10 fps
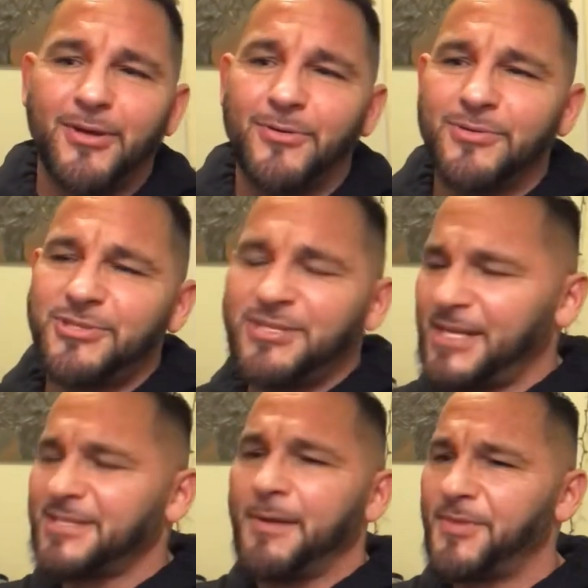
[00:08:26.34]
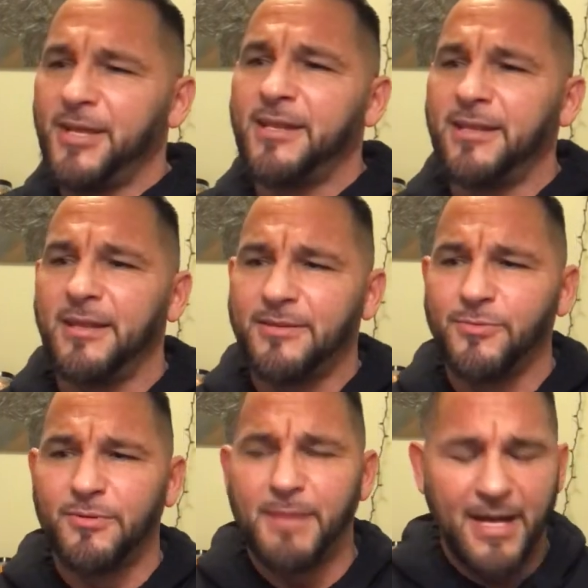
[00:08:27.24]
She said something to
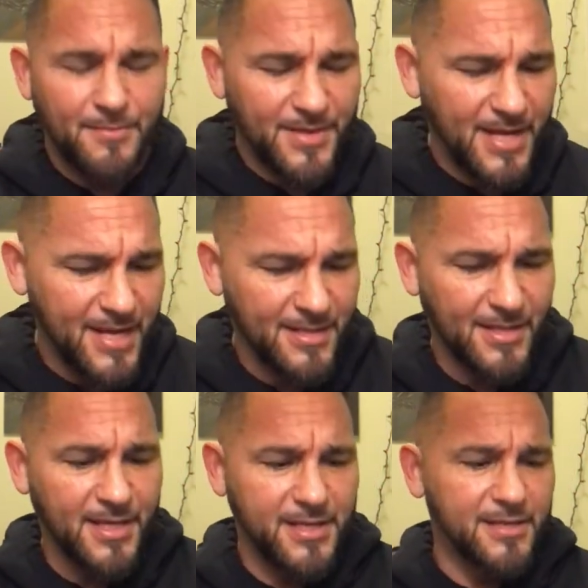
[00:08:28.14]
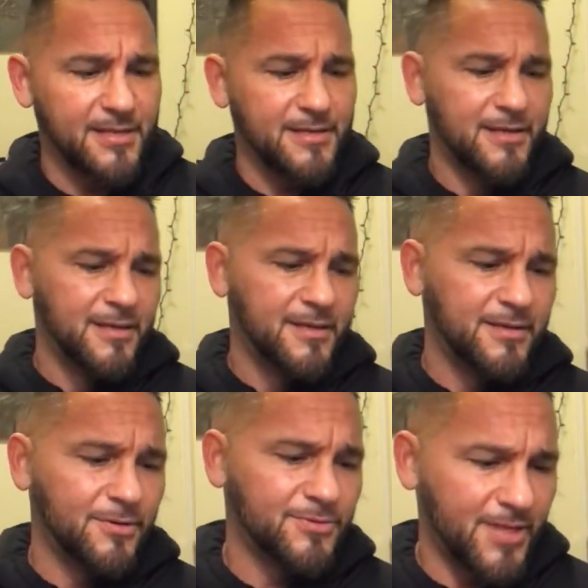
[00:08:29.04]
her mom that I didn't like, and,
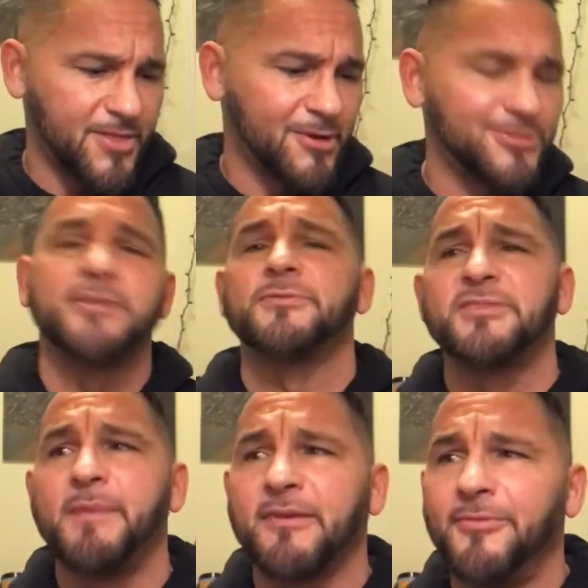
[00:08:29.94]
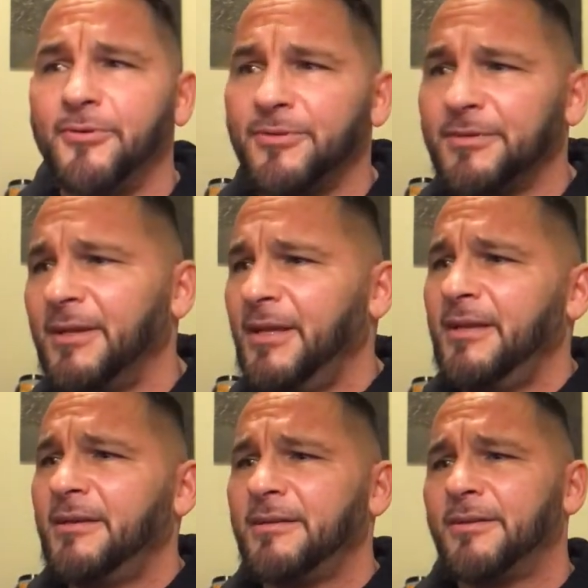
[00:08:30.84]
I thought it was disrespectful, and,
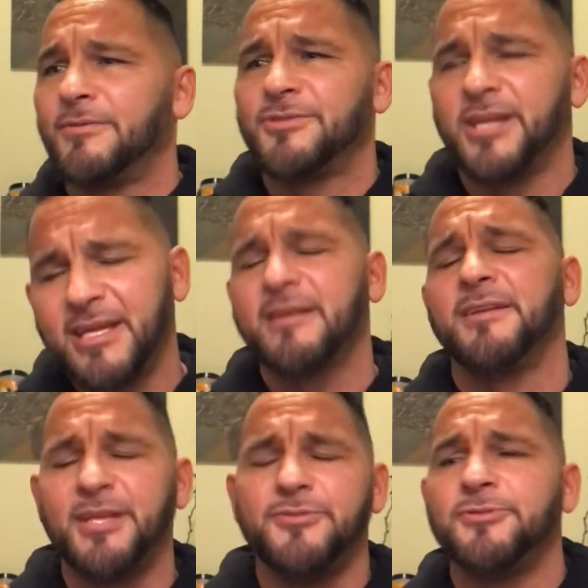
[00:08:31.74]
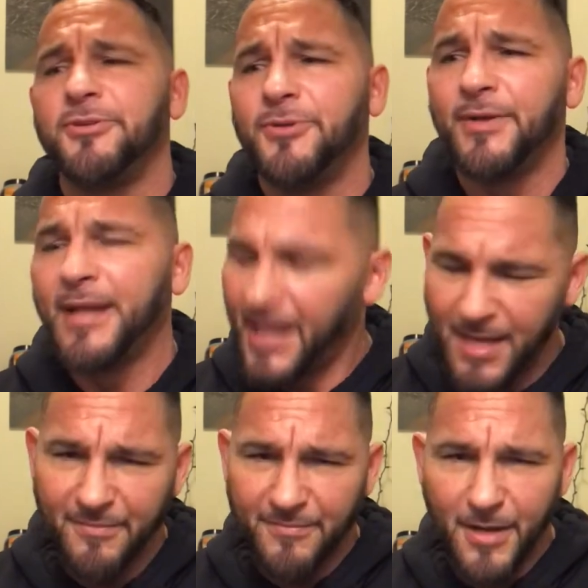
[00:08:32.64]
she continued to do it, and I
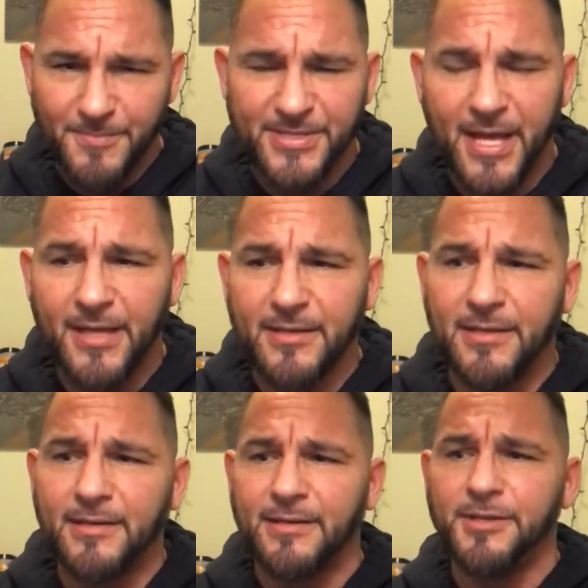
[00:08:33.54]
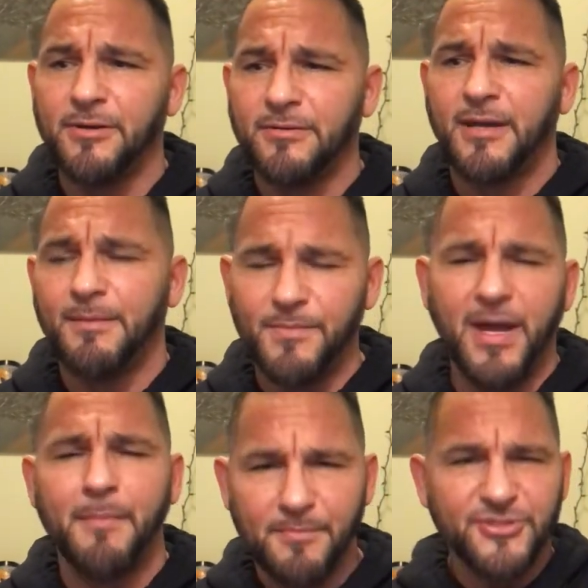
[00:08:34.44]
got upset, and,
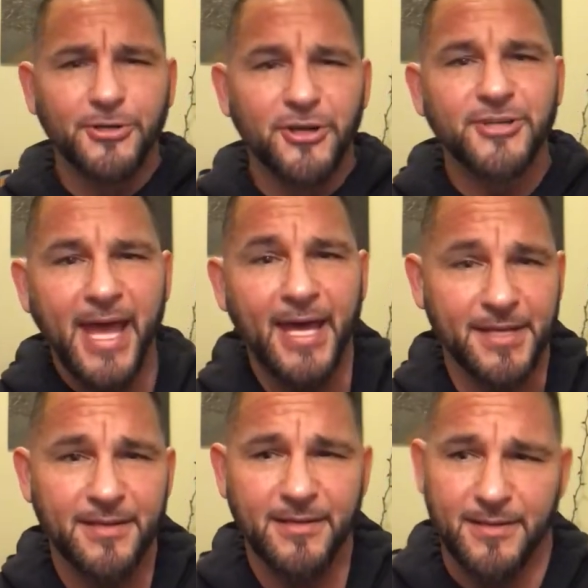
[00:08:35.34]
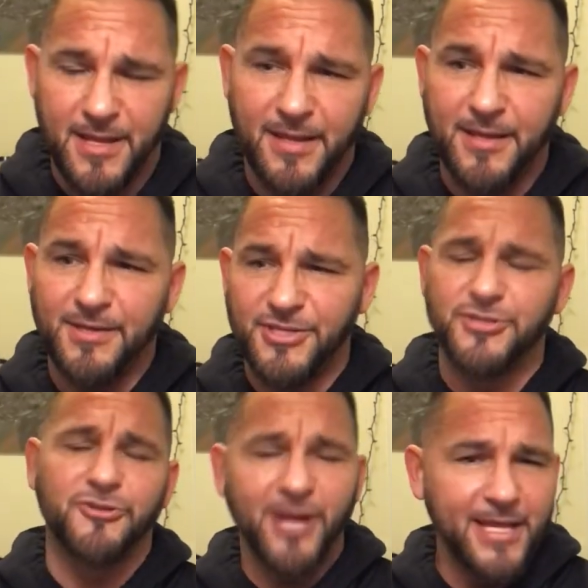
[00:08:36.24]
I'm still her dad, and she's a
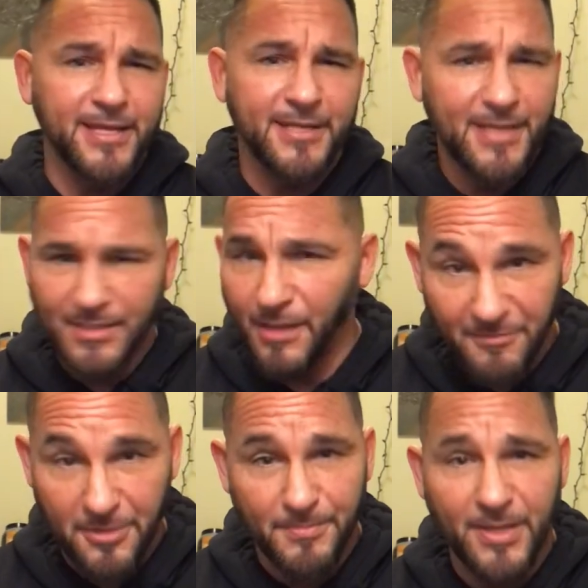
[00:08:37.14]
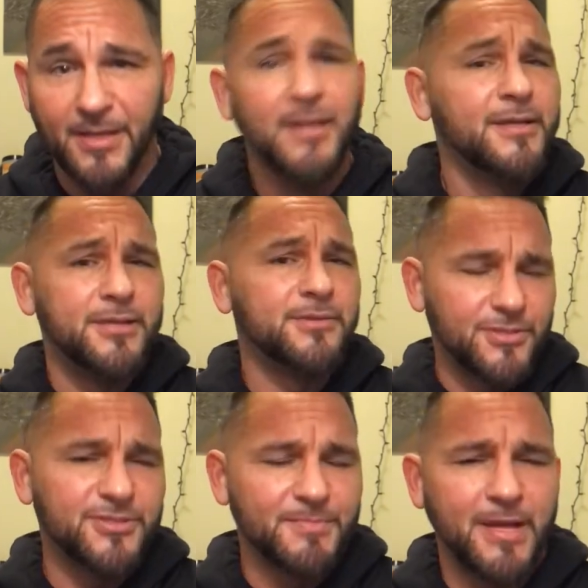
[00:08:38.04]
great kid, and I love her, but
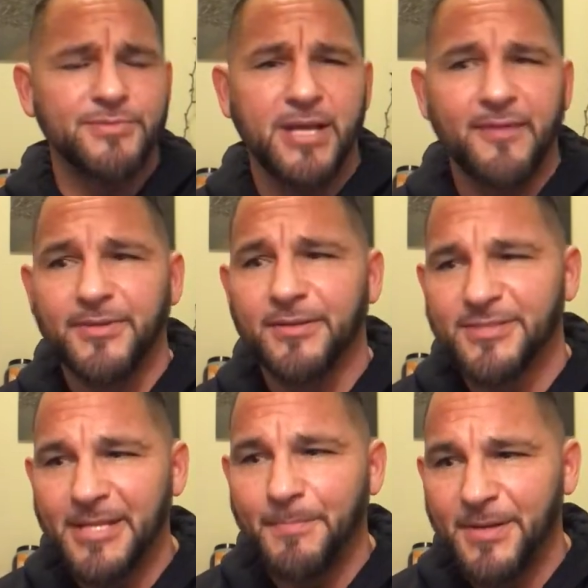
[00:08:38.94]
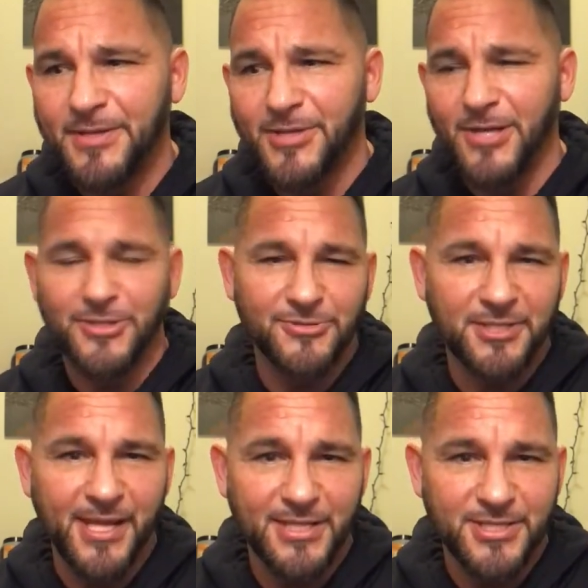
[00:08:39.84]
sometimes you have to step in and talk to your
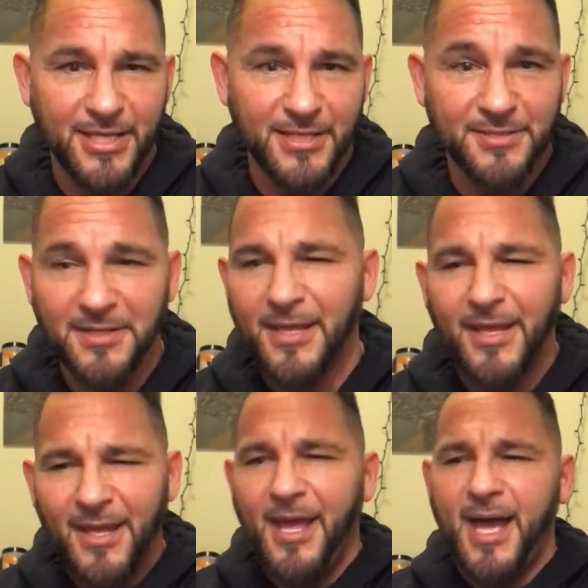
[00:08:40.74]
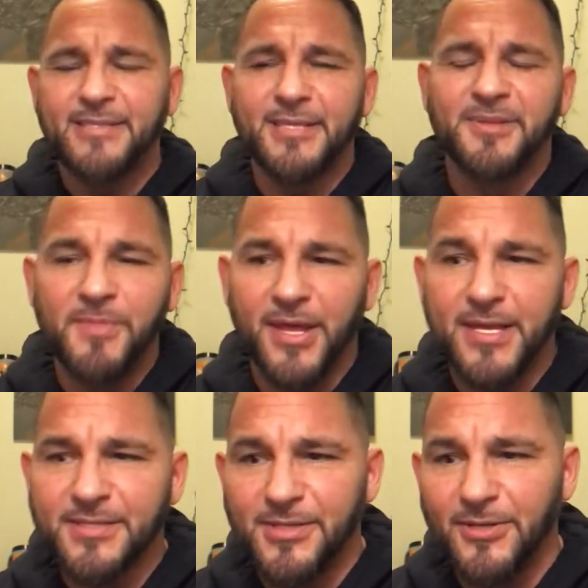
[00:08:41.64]
teenage kid, and I said some
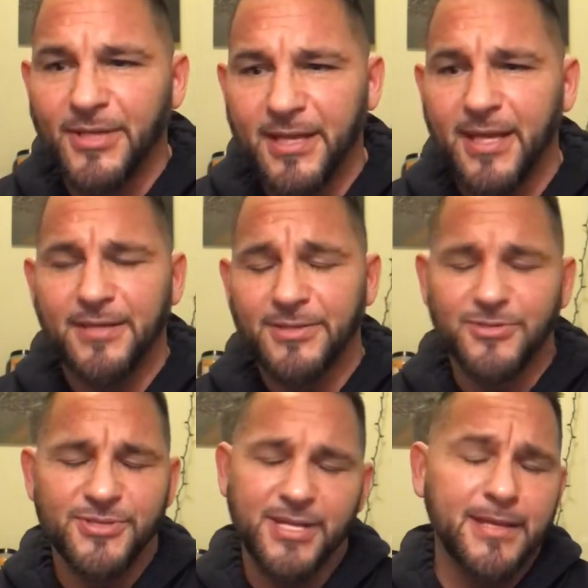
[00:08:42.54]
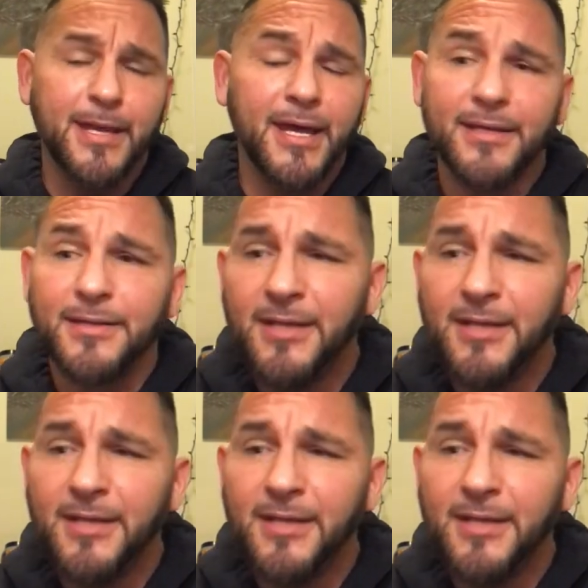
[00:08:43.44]
things, like, hey, you shouldn't say that, and,